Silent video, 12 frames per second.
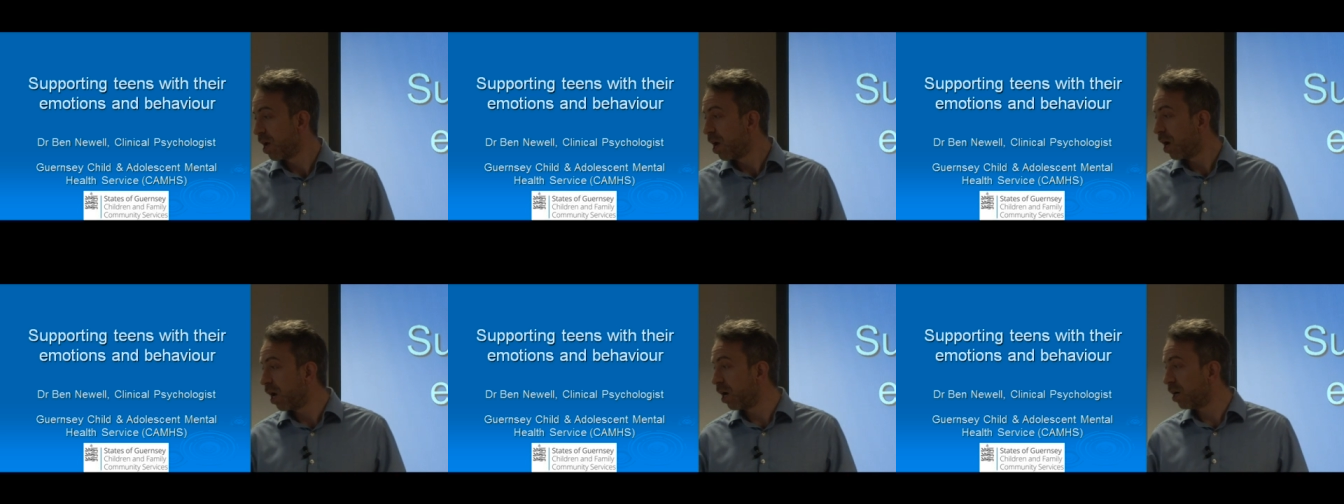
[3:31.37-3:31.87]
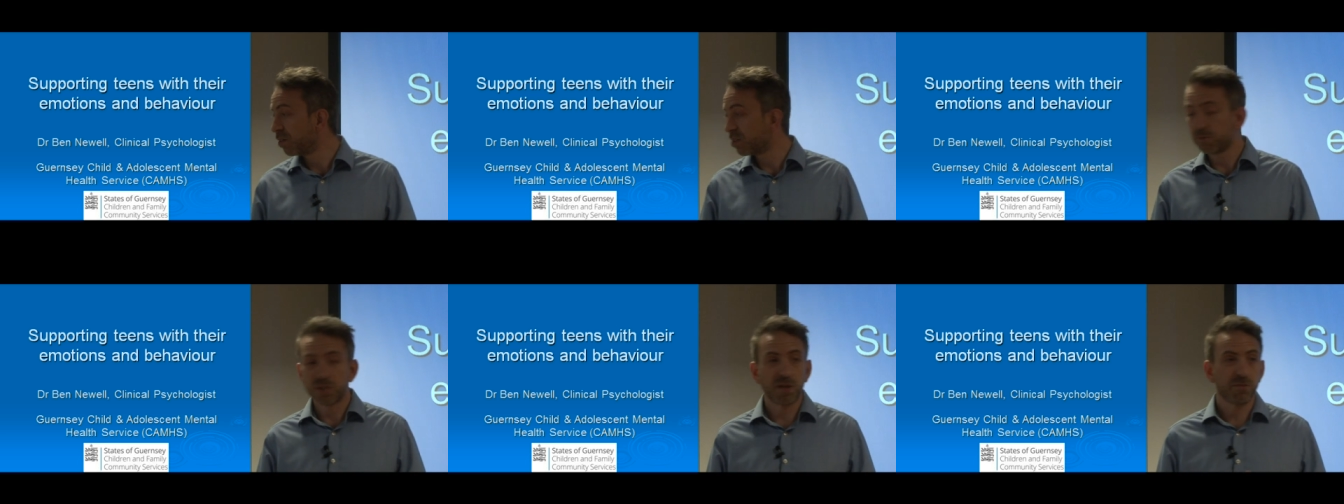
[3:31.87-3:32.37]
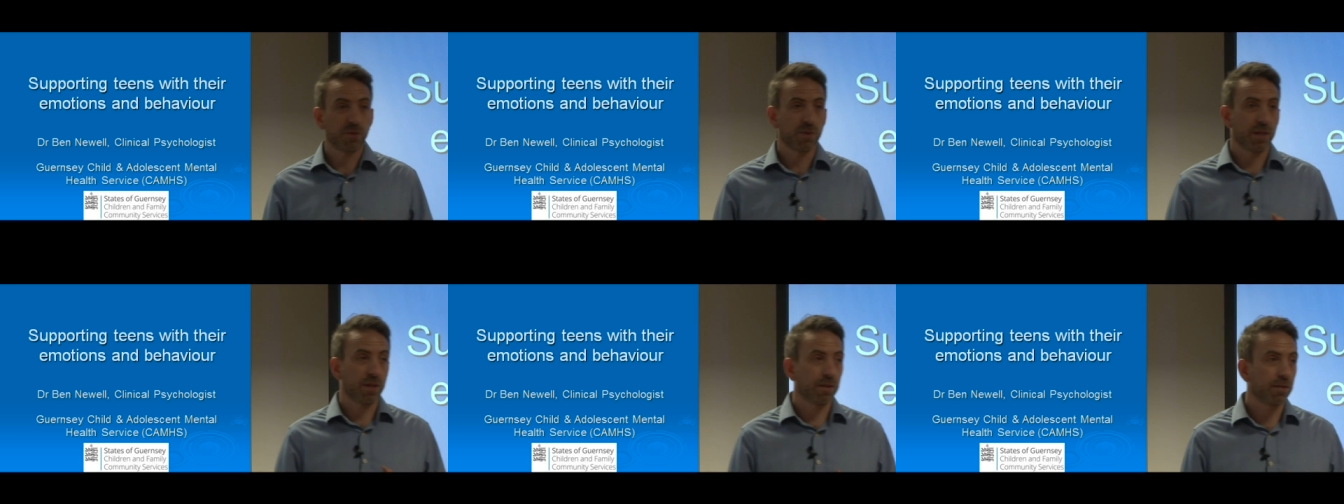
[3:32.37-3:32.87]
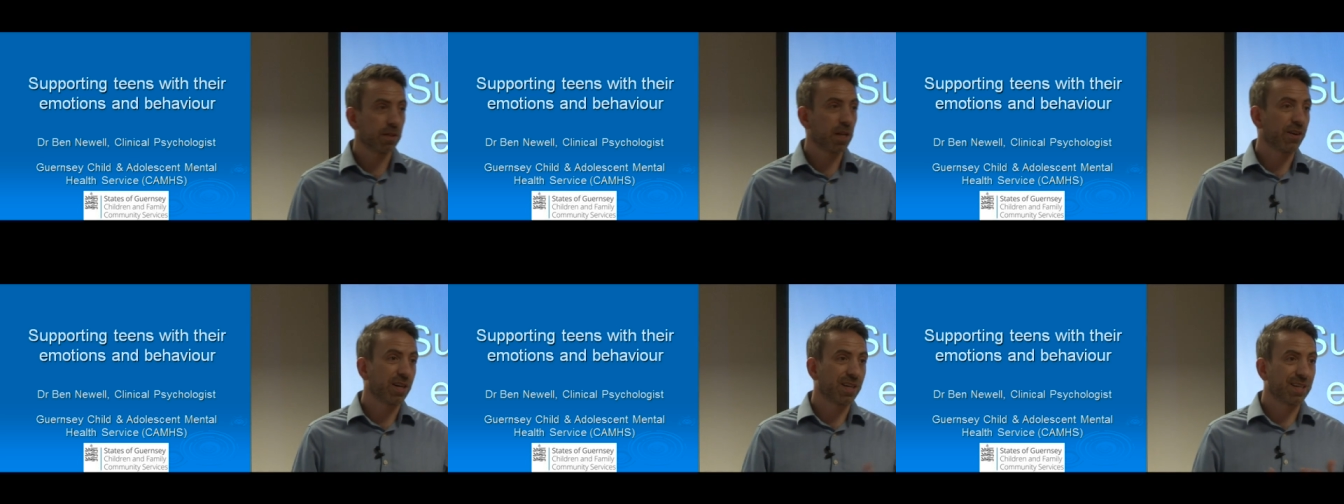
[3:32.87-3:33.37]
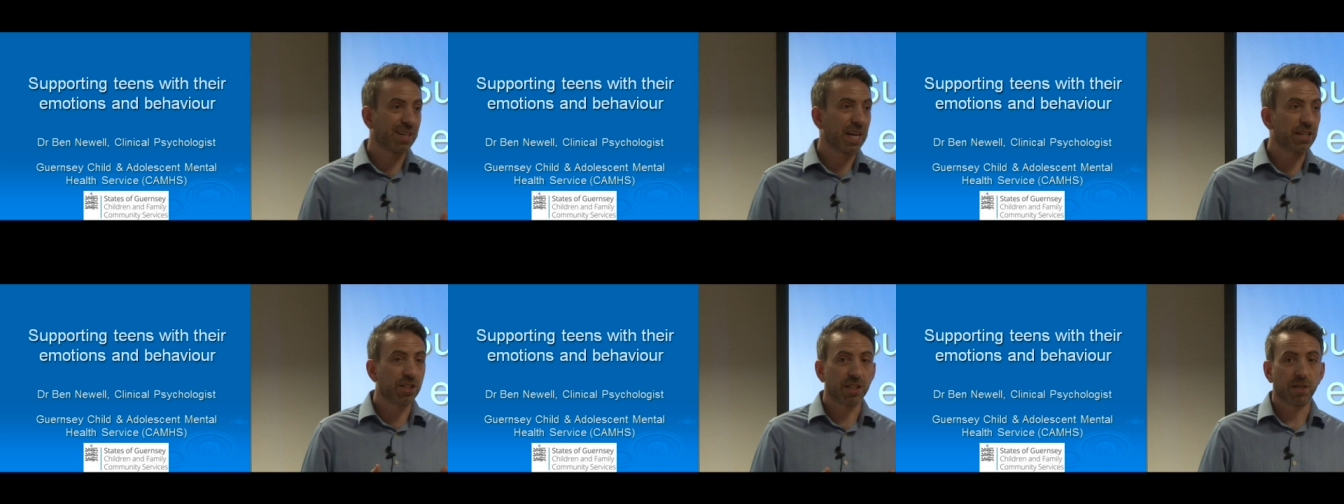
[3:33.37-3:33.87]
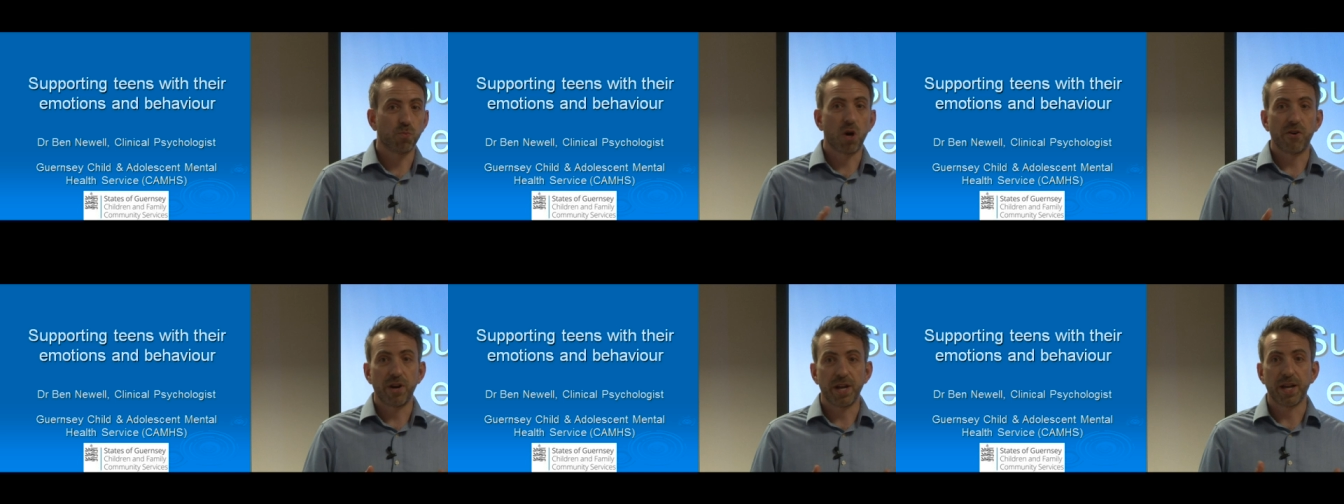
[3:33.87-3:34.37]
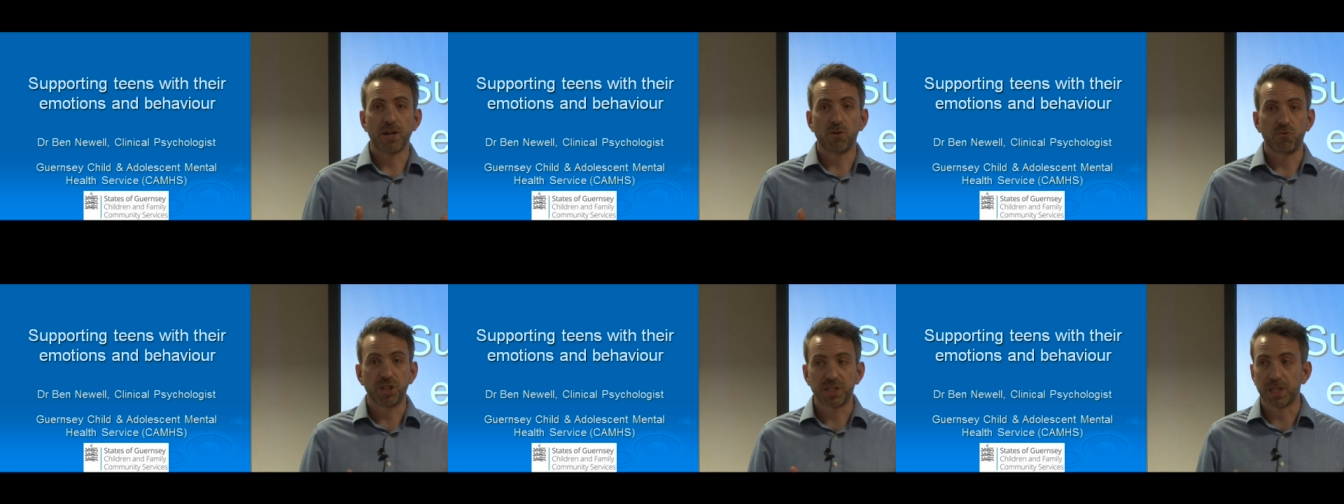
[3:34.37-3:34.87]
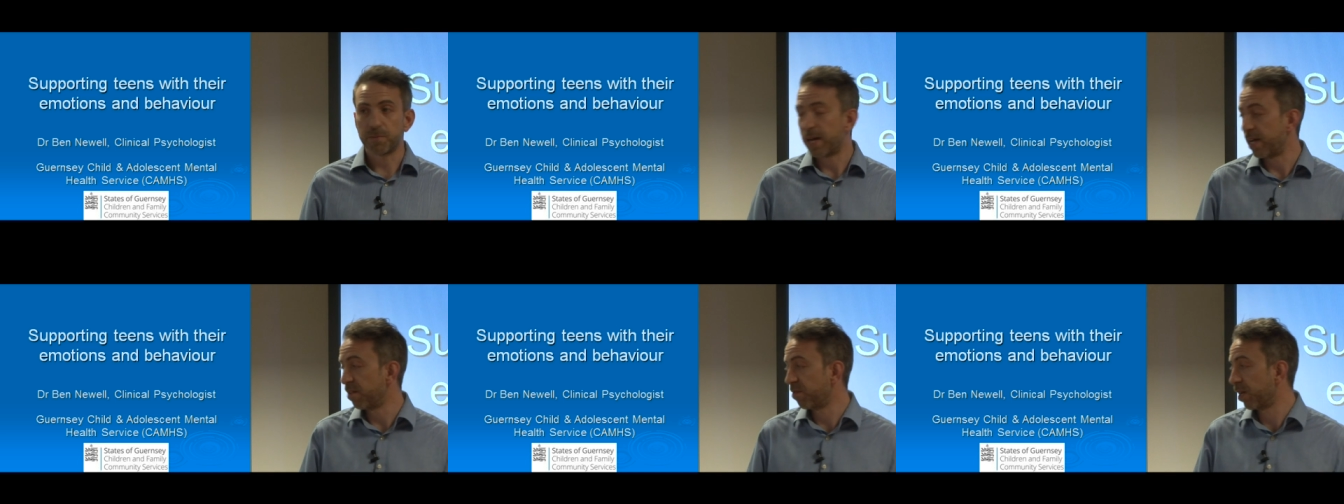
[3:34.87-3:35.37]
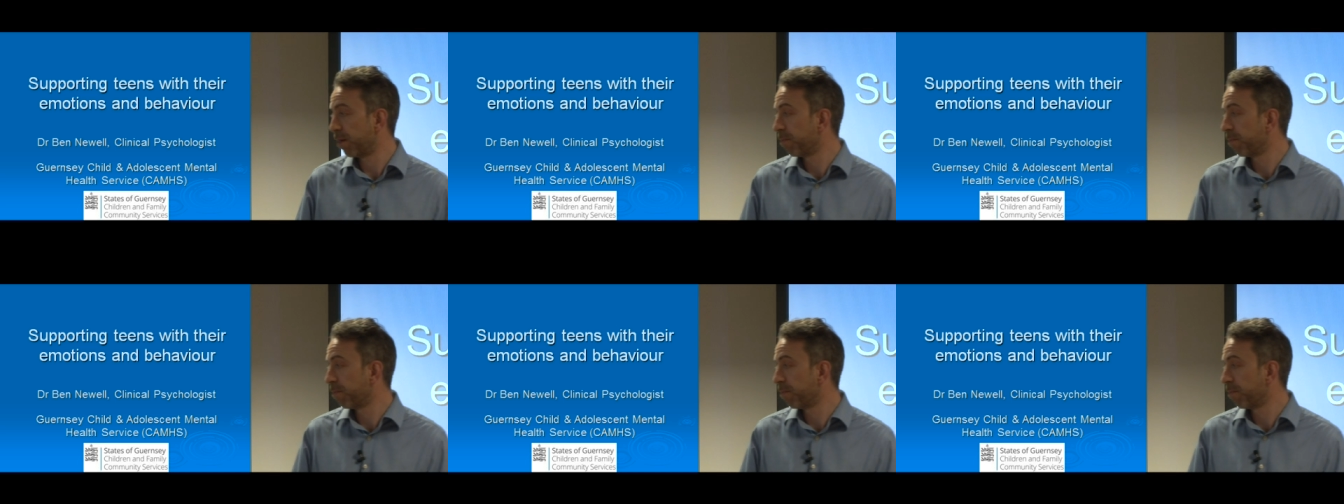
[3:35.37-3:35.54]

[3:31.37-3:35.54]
and sometimes when they're engaging in worrying or risky behaviour.